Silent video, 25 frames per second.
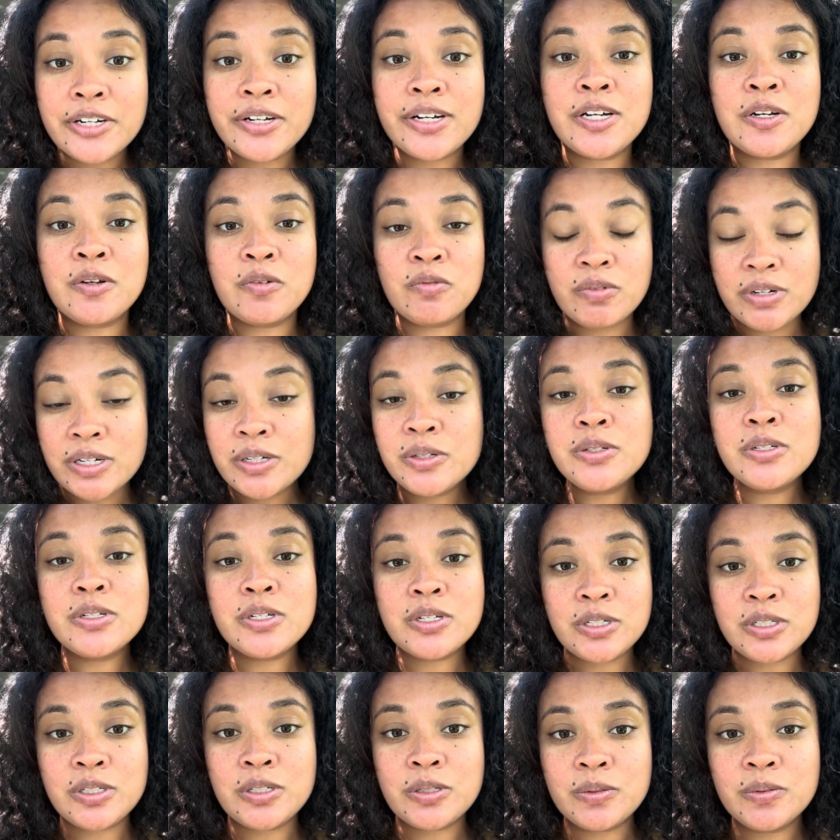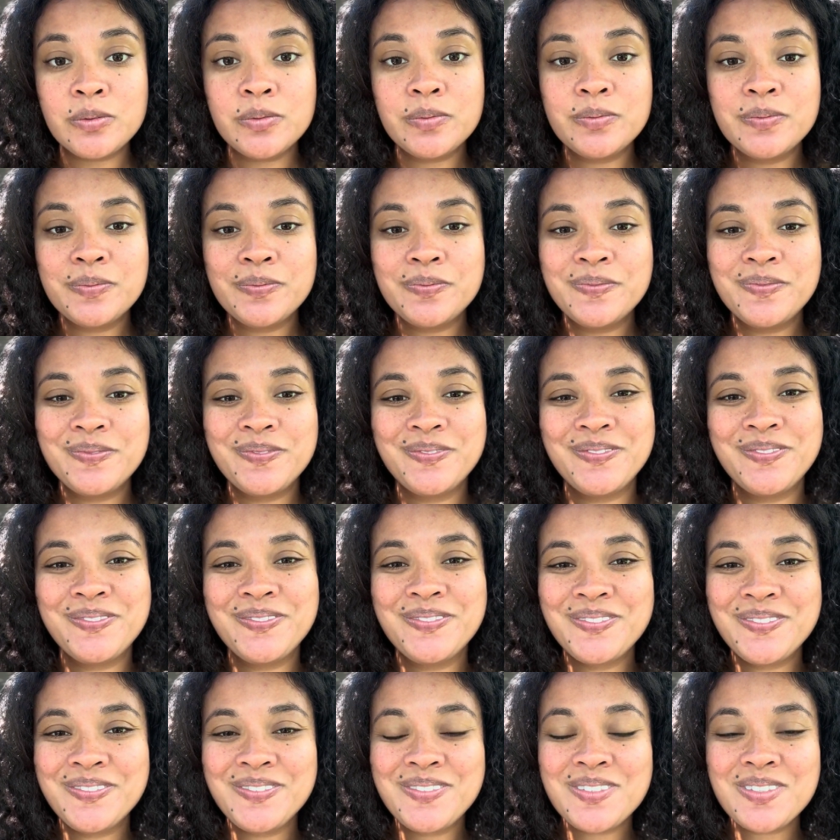and real to you.
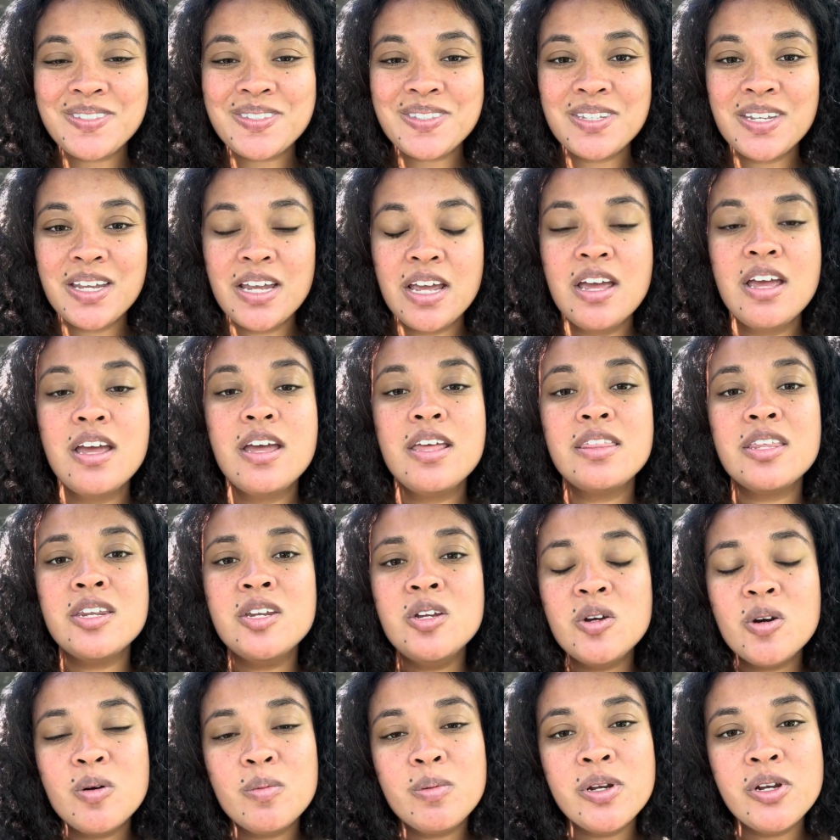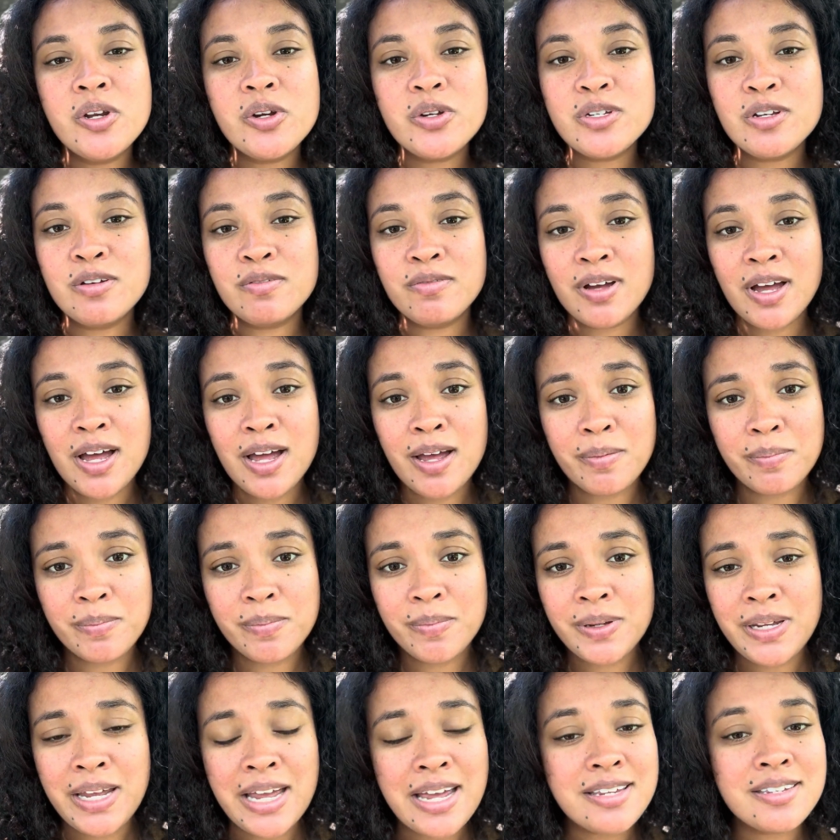Then you open yourself up,
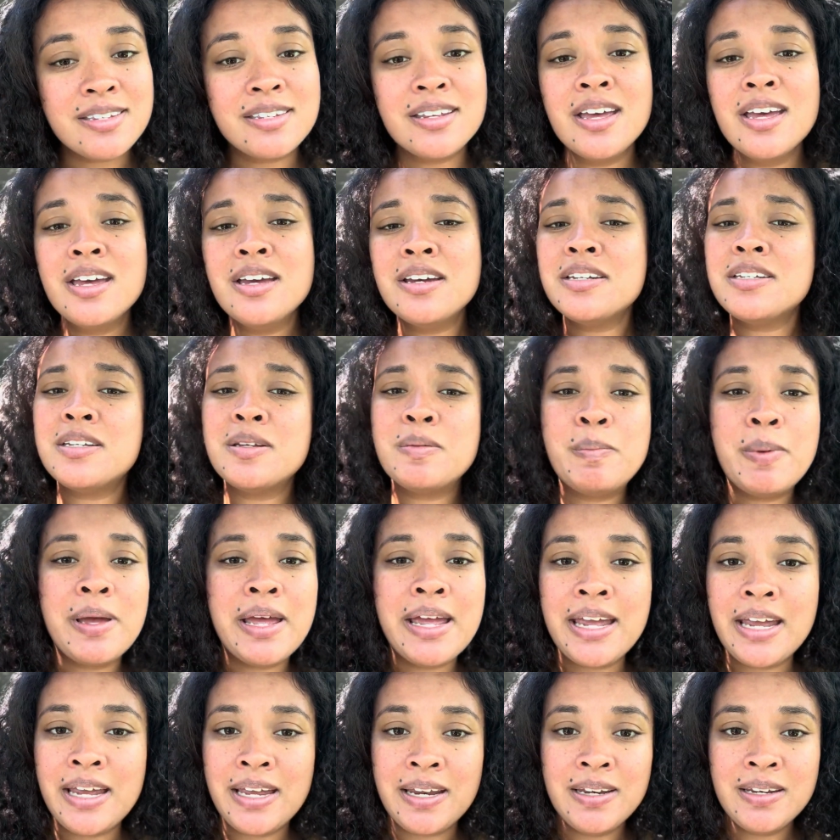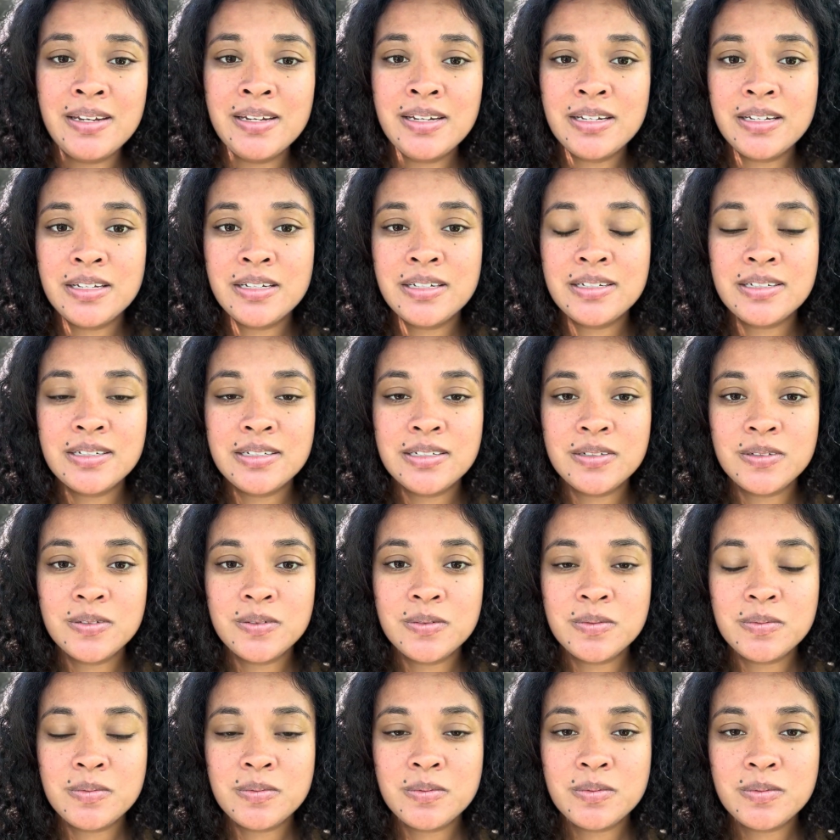yes, to pain,
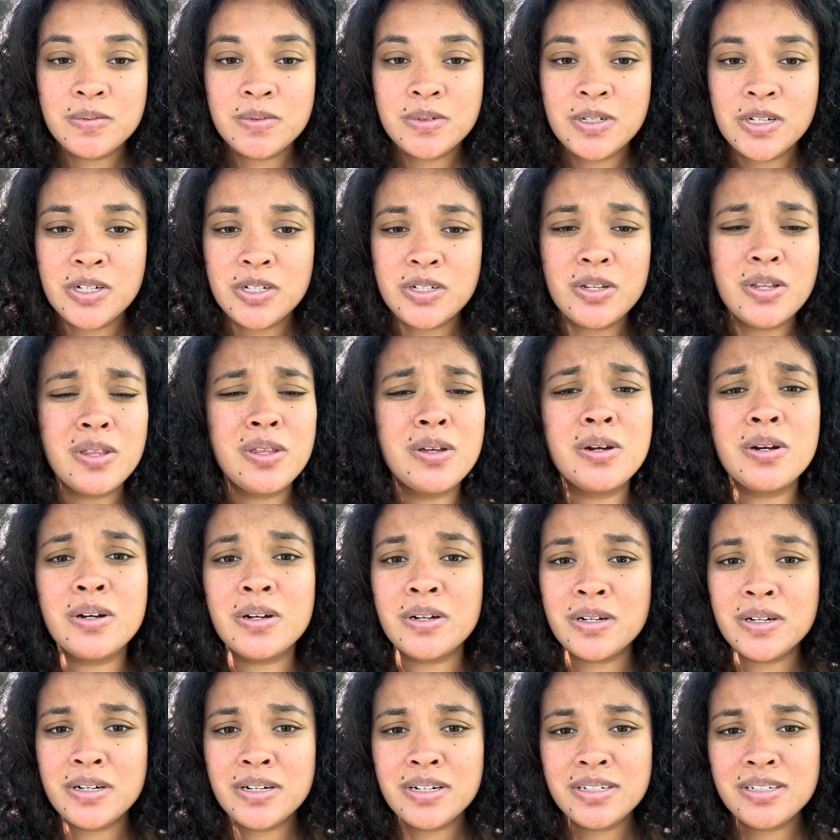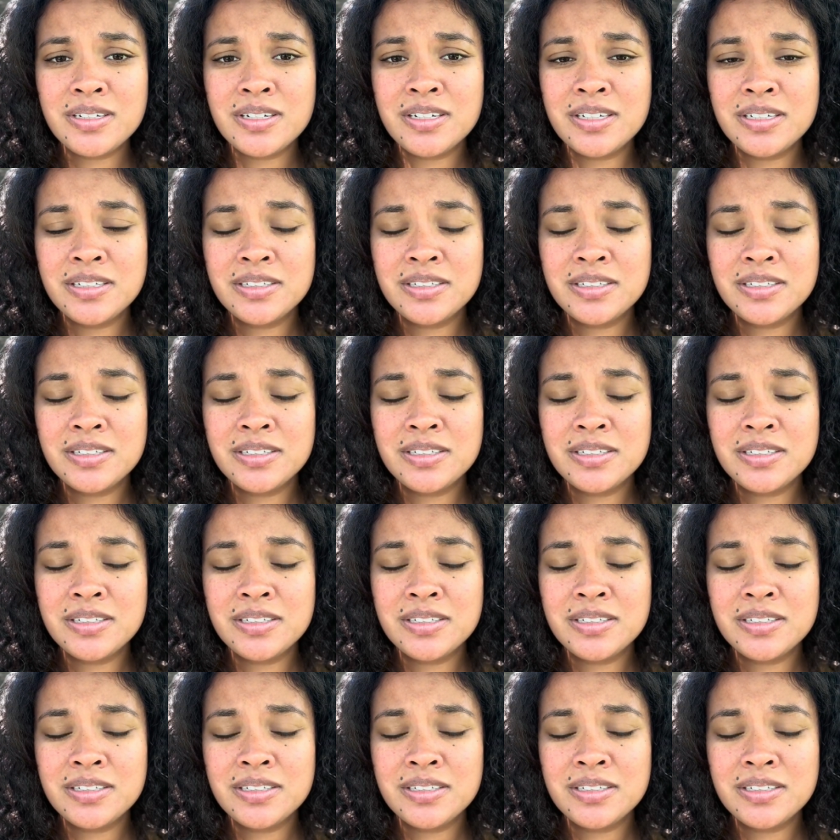to the hurt,